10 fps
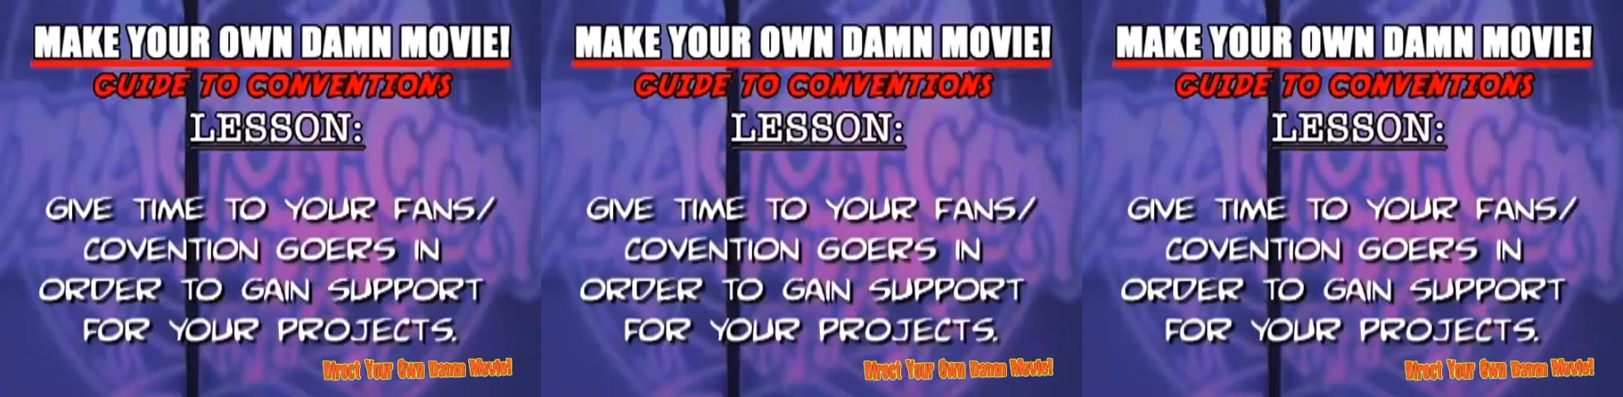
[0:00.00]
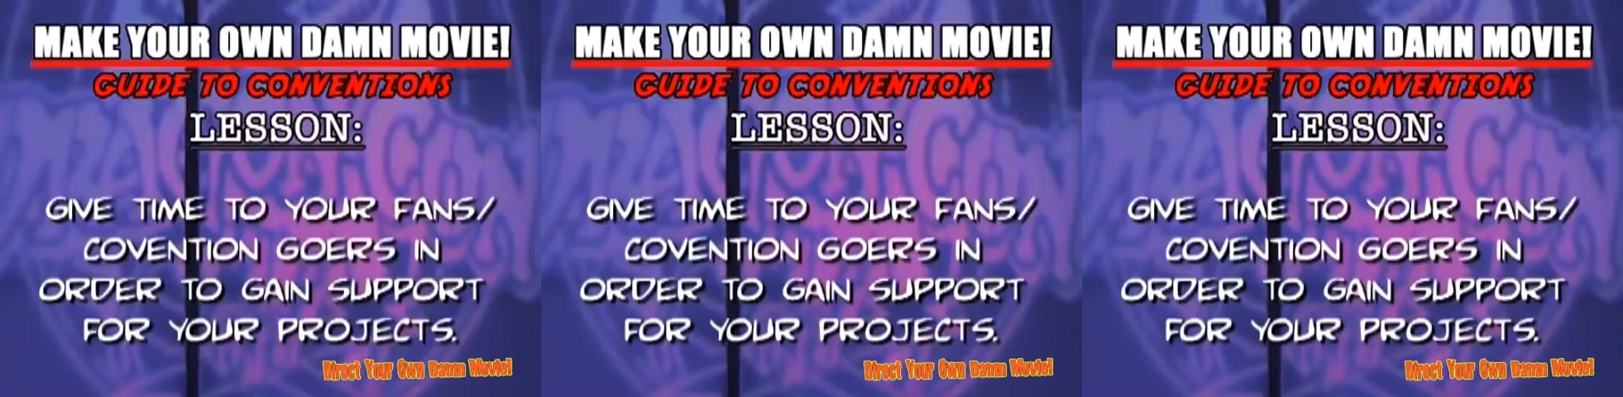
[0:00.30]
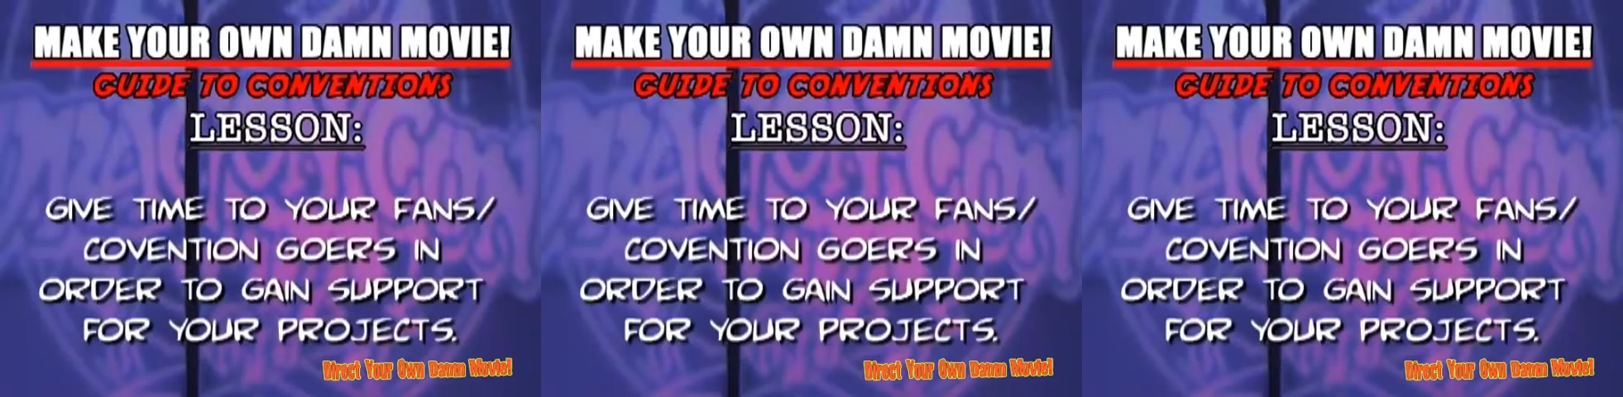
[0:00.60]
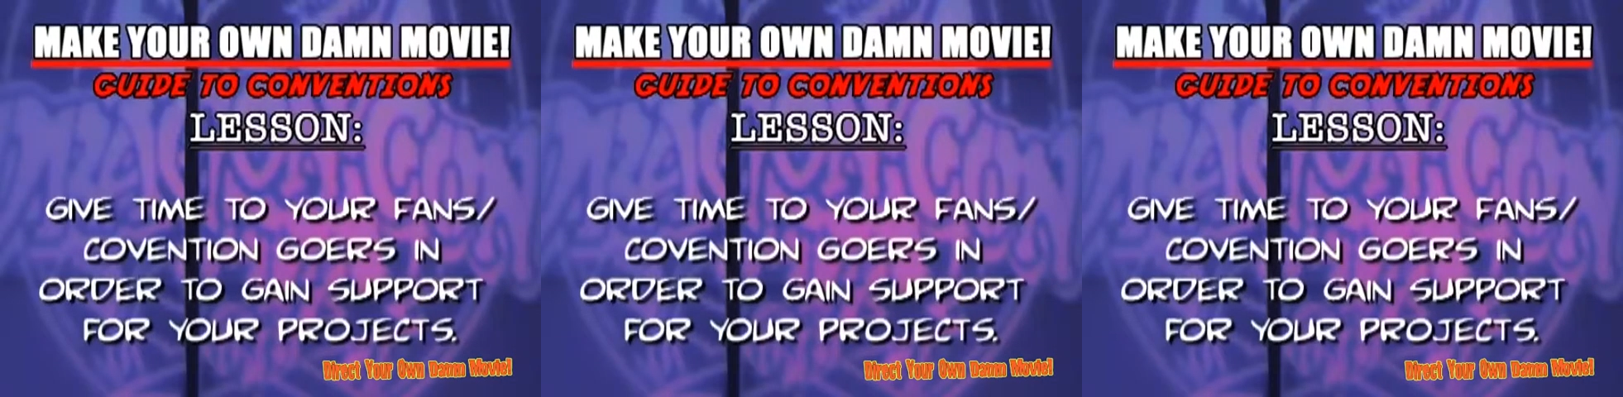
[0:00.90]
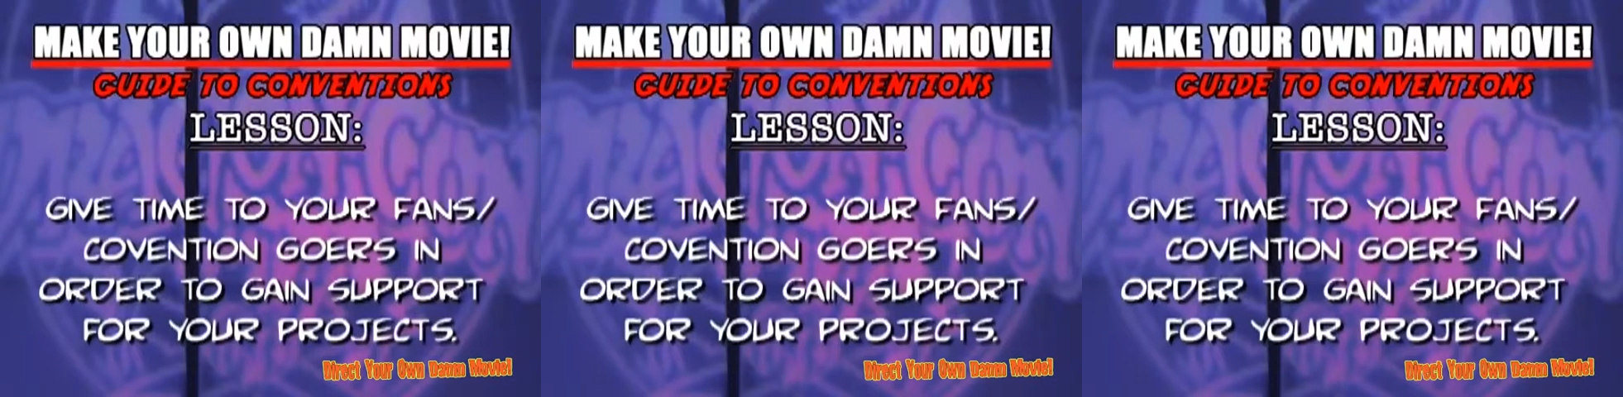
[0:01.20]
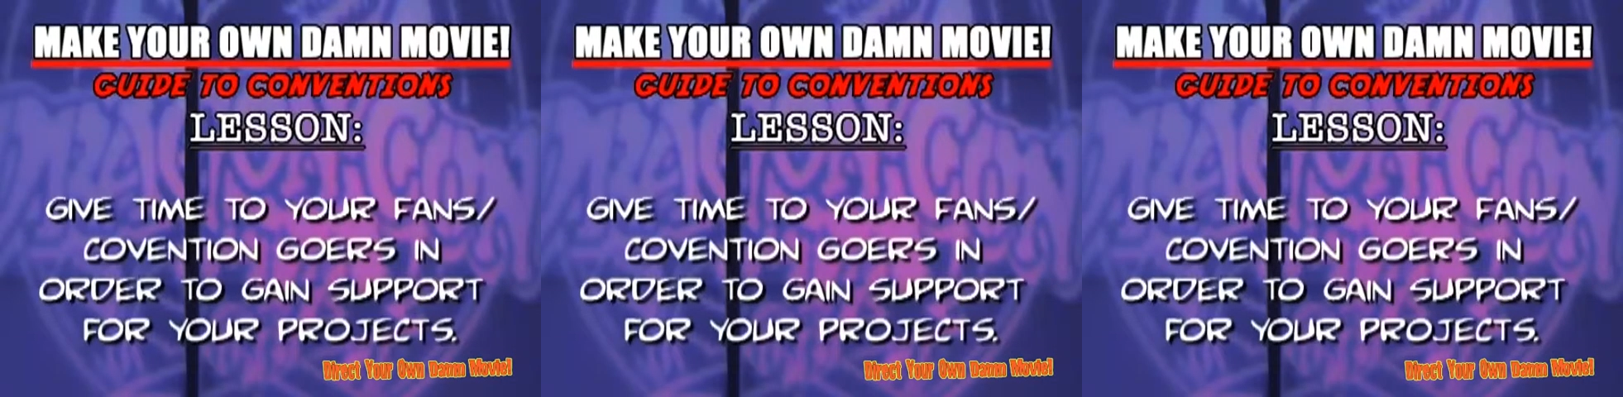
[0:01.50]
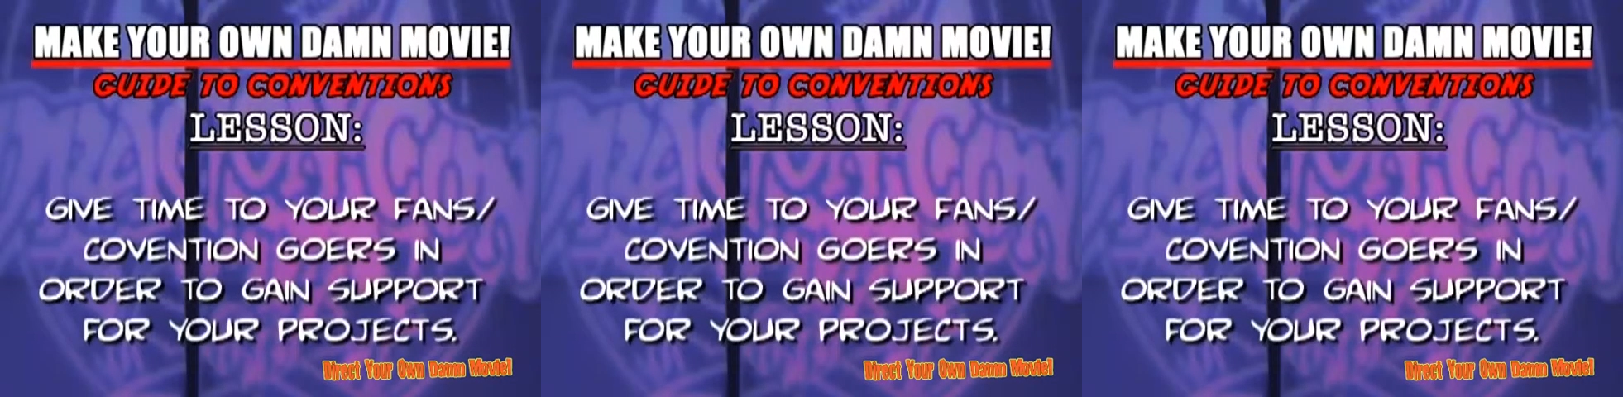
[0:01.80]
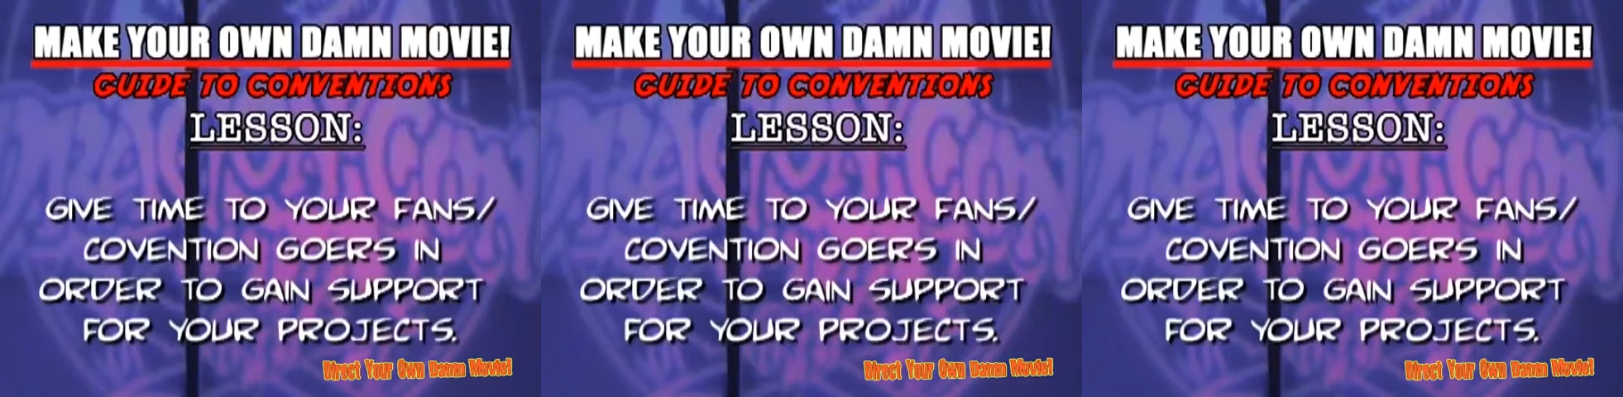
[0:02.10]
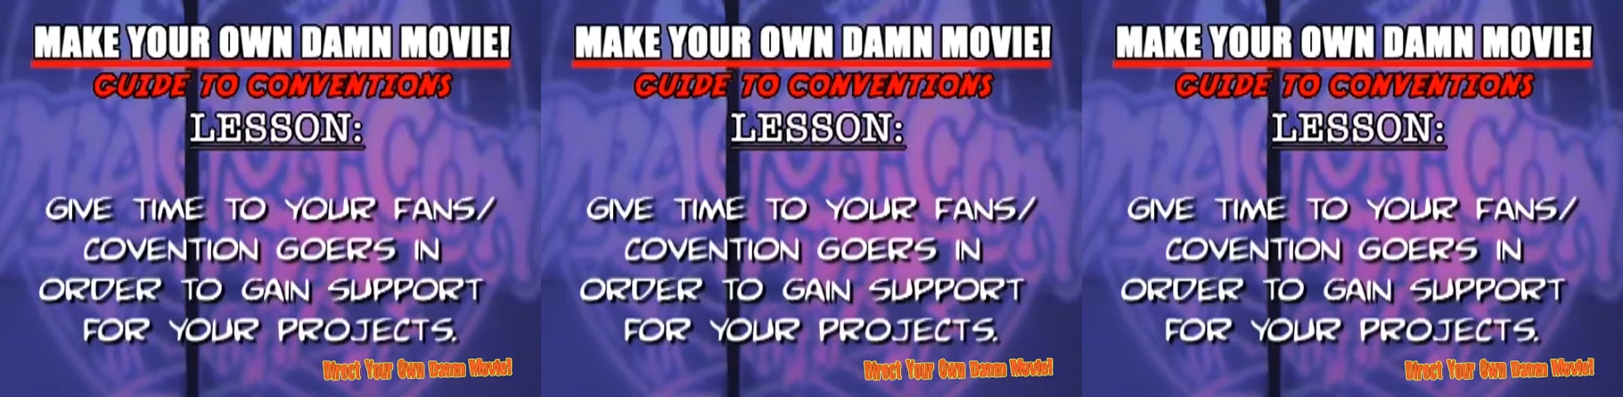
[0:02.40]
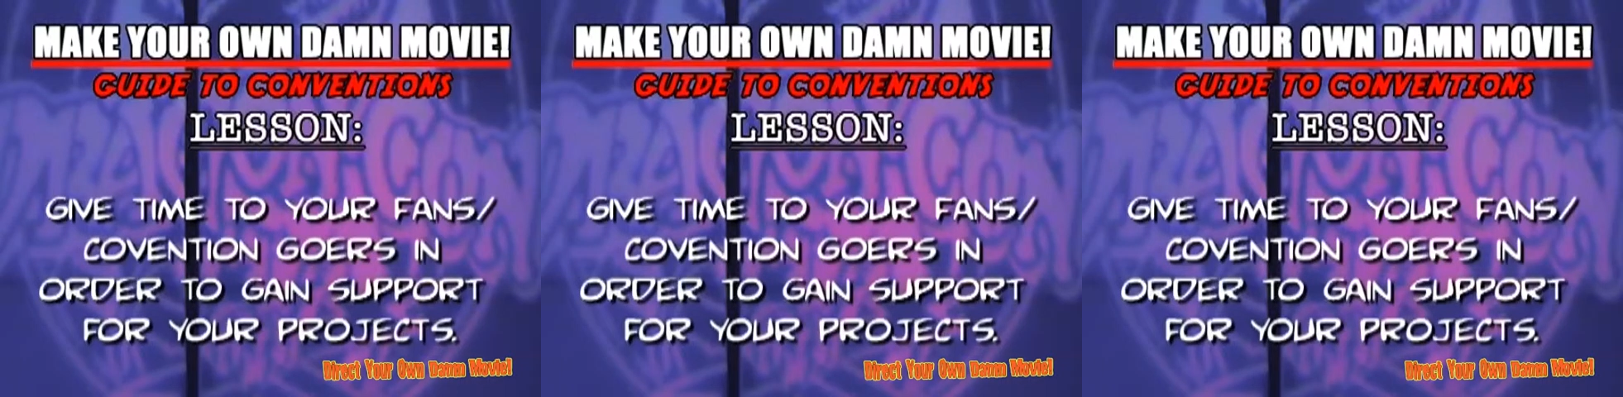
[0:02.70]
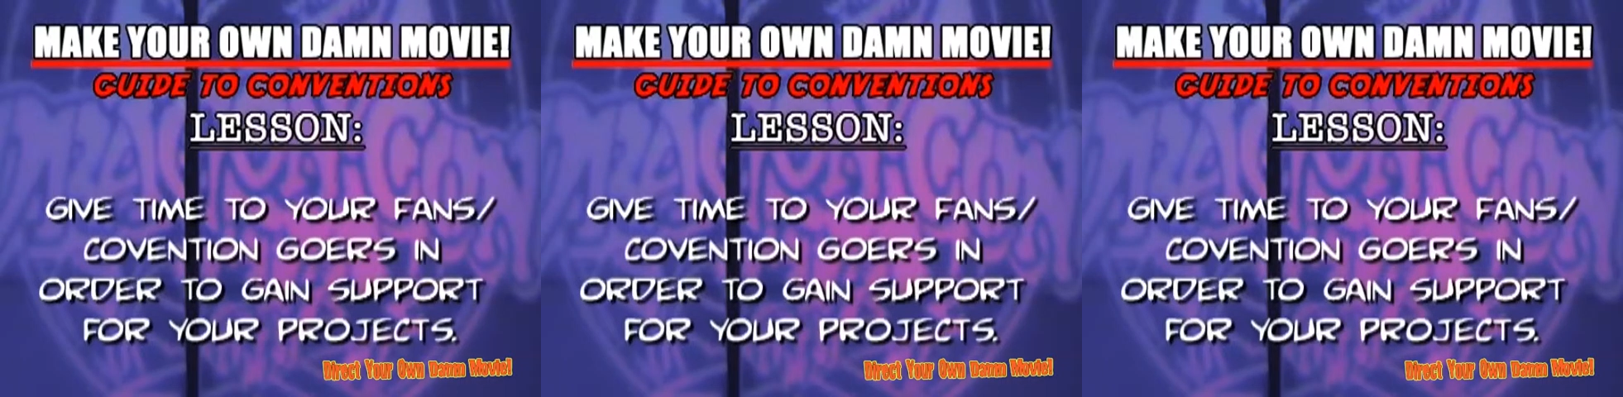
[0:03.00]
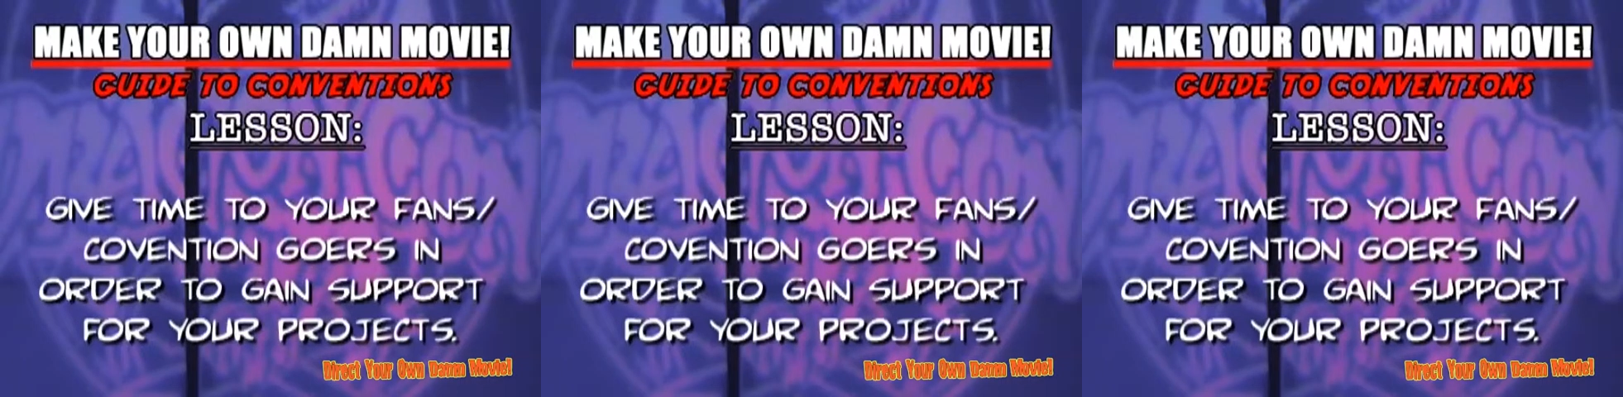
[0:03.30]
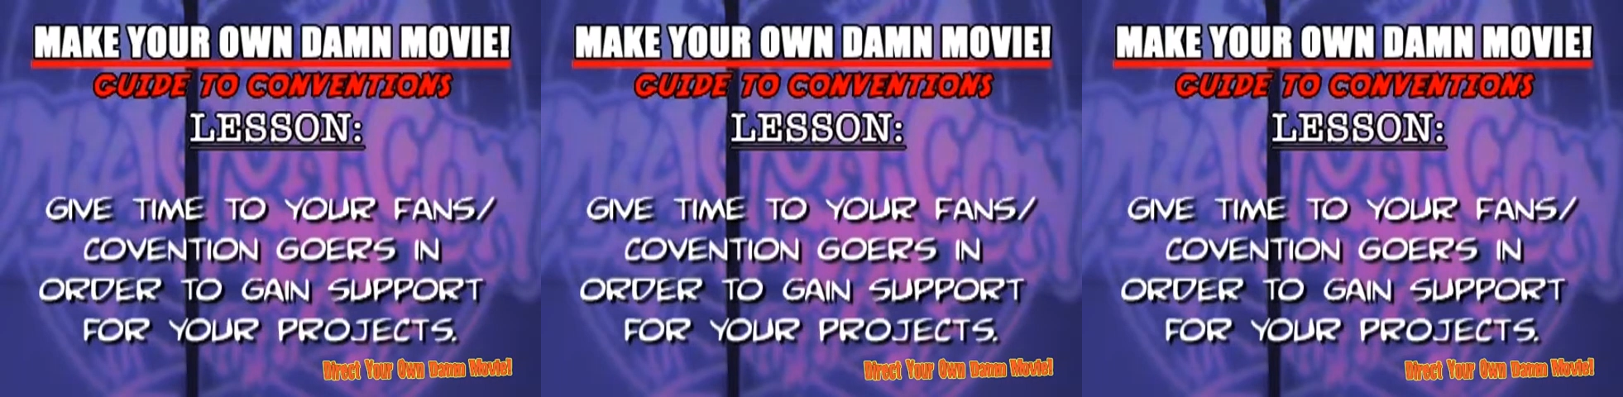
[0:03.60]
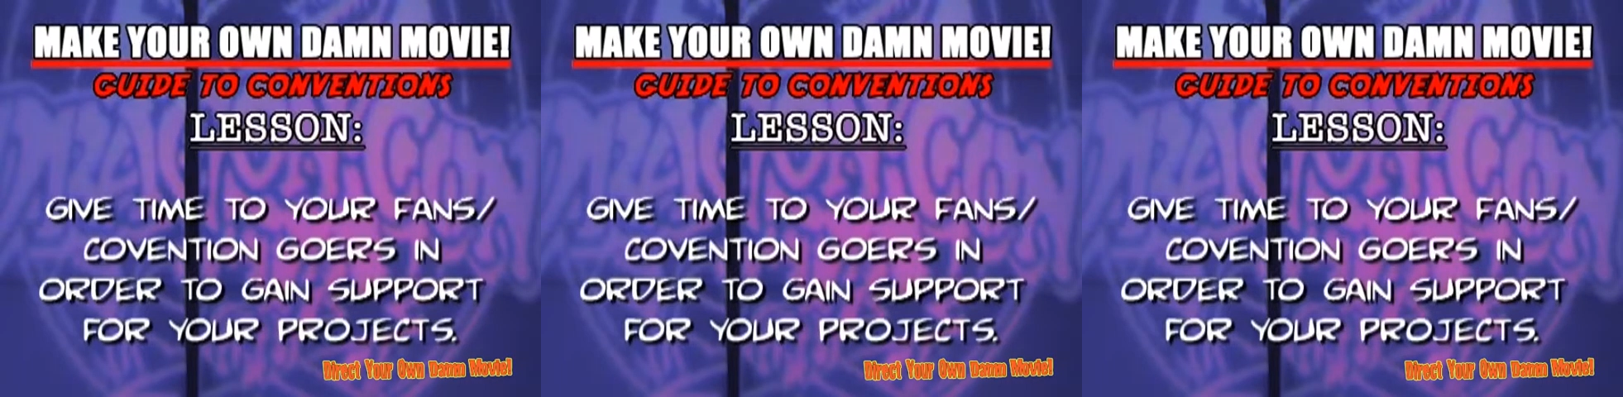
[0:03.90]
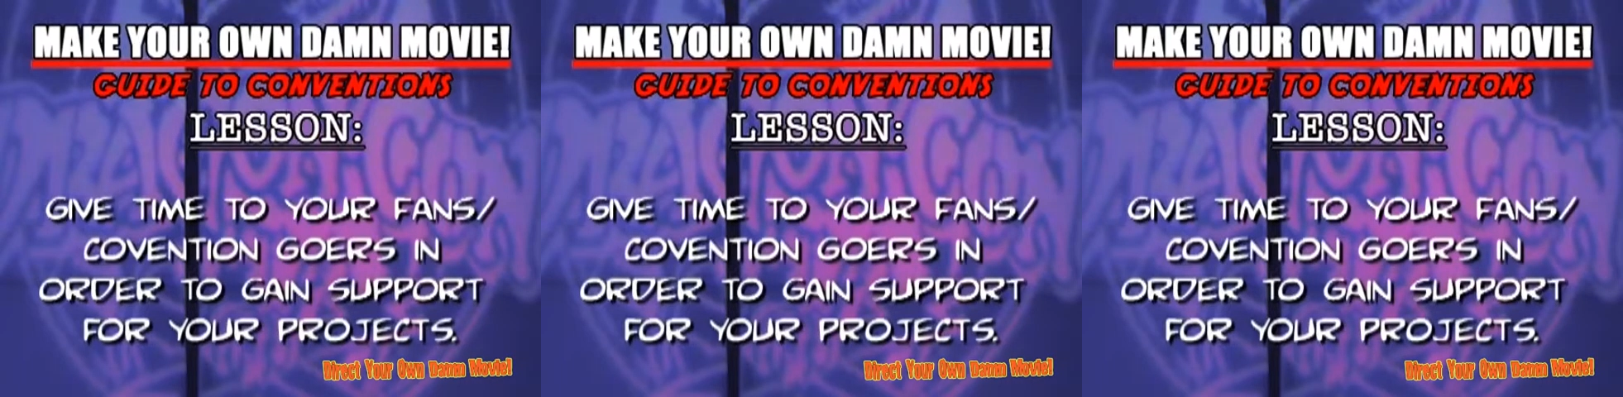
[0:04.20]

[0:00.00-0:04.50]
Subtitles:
Nobody's mouth can be seen.